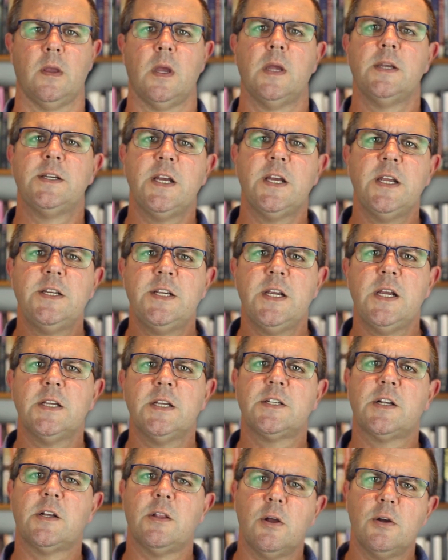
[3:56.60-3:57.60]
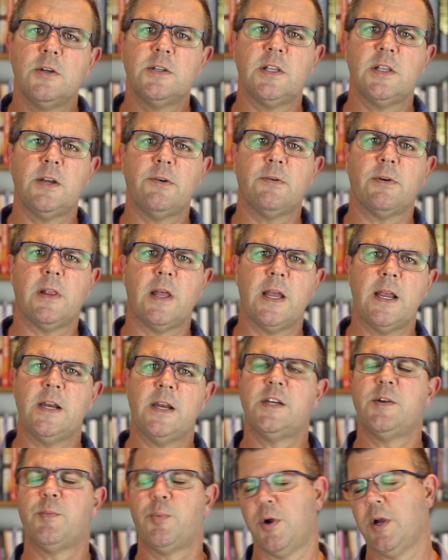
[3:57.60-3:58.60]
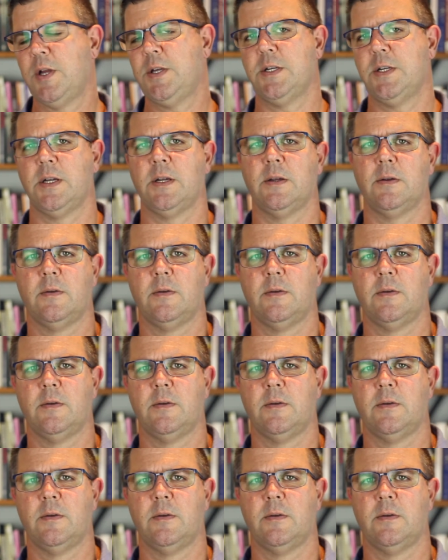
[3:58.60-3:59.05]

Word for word: Teaching is closely related to preaching.